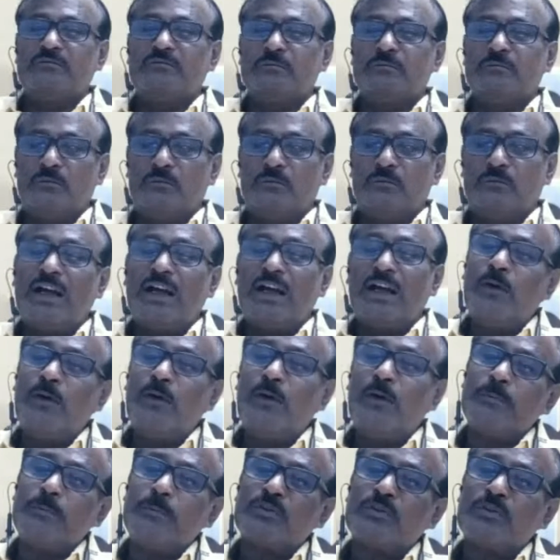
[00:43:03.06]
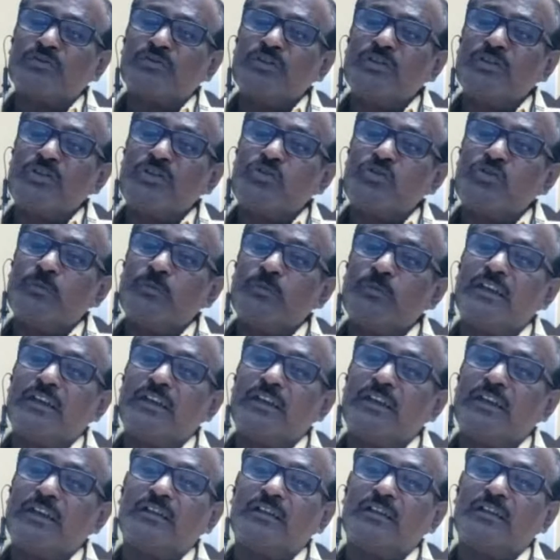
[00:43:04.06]
how a person is to be arrested.
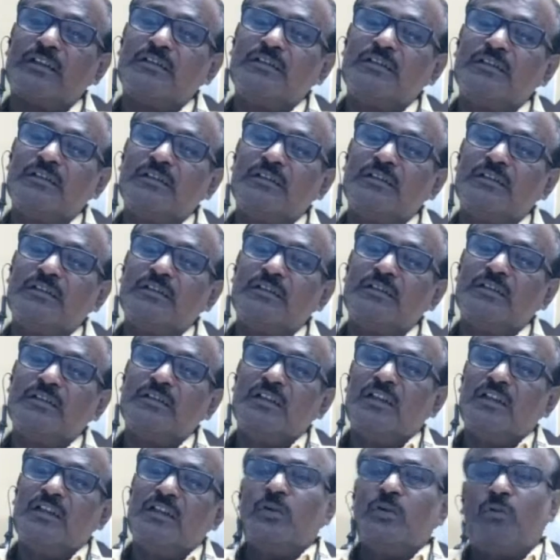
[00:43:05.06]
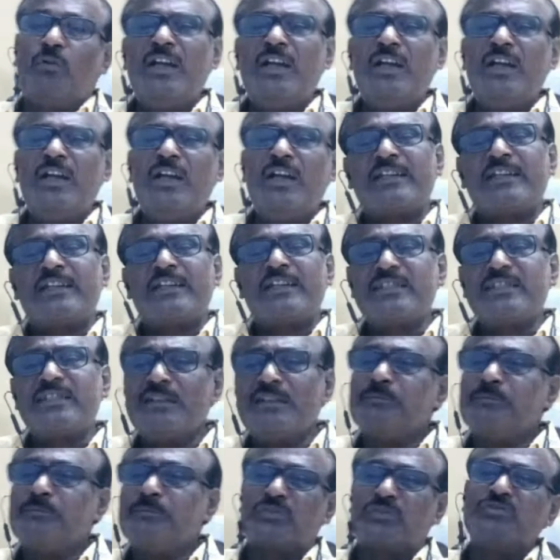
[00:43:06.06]
While arresting a
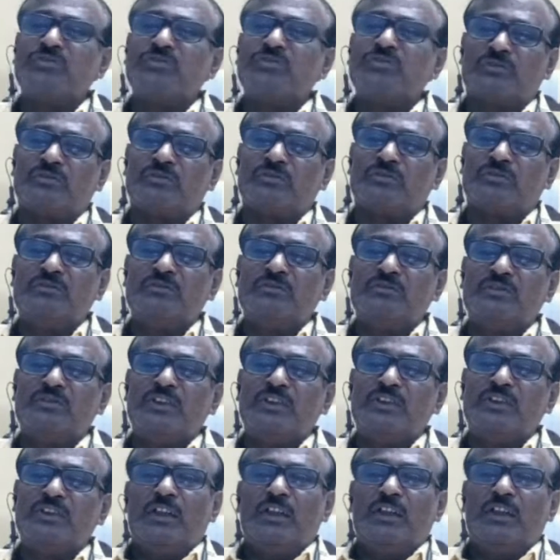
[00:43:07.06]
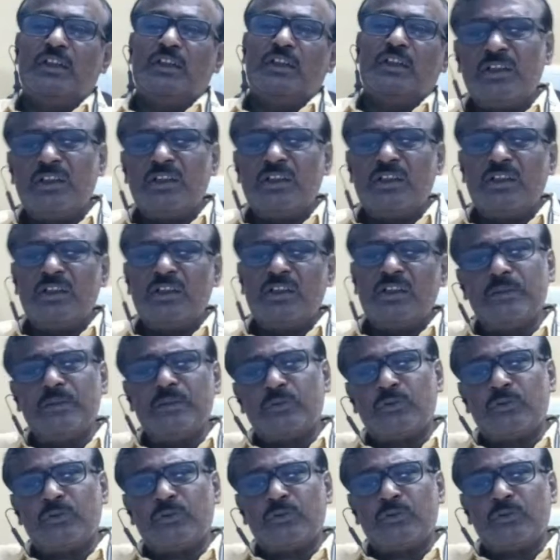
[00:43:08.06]
person, whether the police
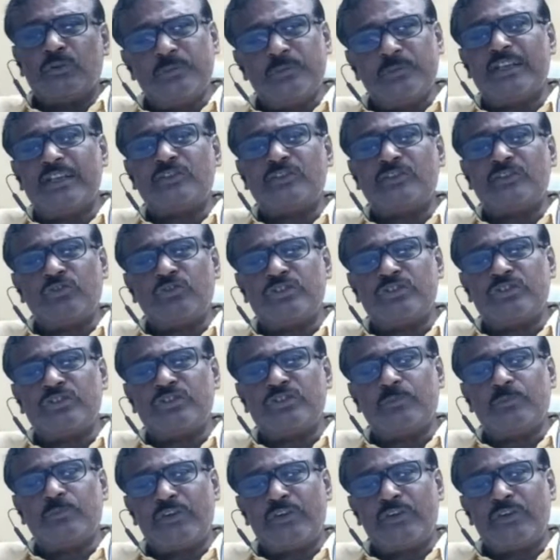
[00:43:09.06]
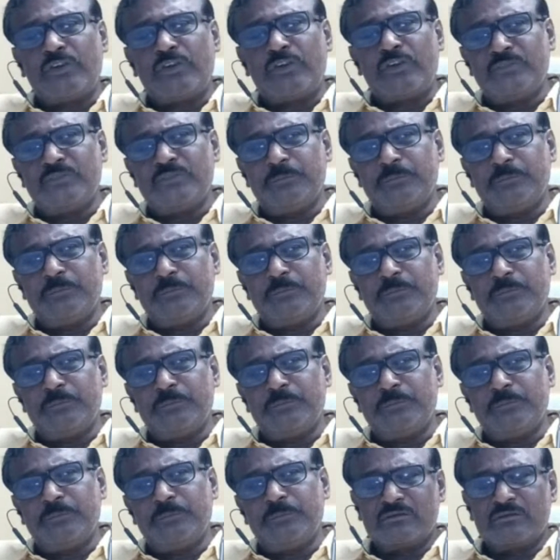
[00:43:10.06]
officer can touch the body of the person,
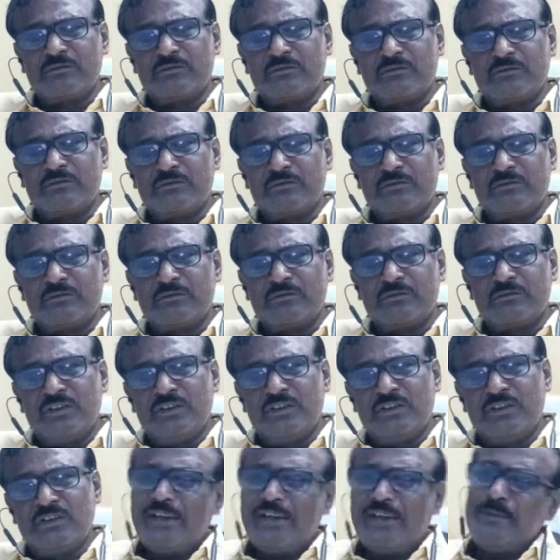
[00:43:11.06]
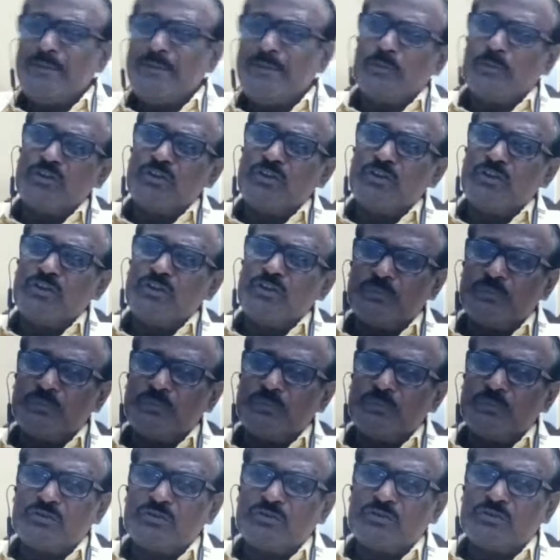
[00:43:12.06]
whether the
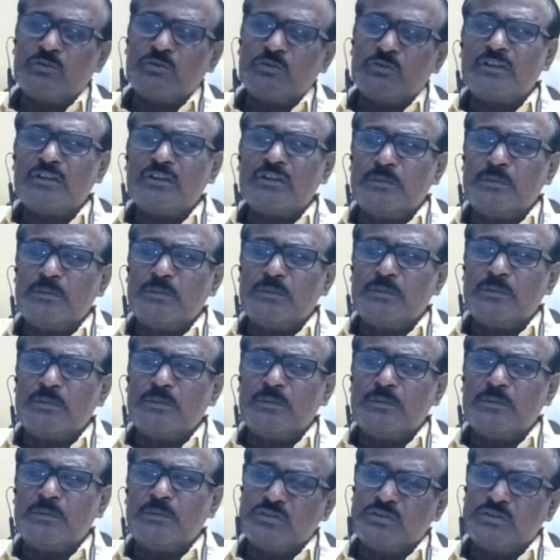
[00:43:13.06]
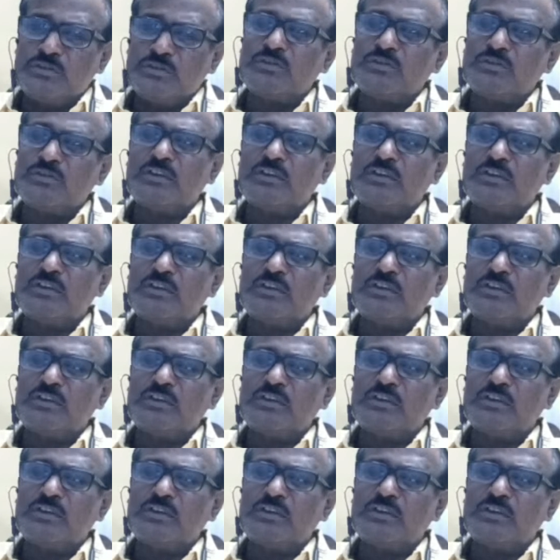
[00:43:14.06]
police officer can